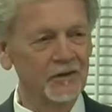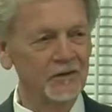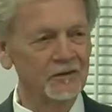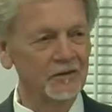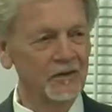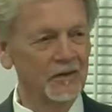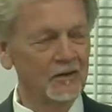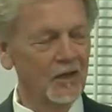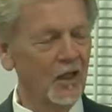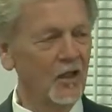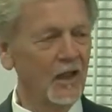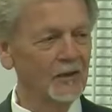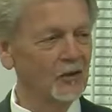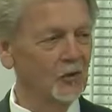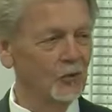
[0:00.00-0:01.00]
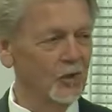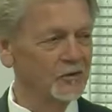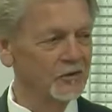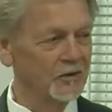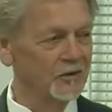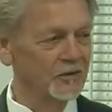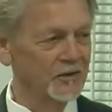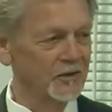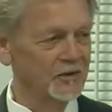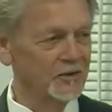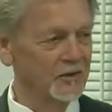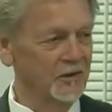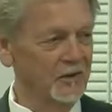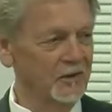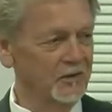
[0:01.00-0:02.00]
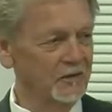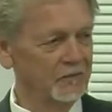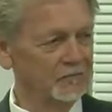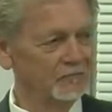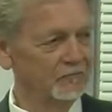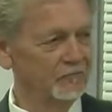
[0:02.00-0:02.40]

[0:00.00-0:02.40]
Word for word: is. No, I don't want you to succeed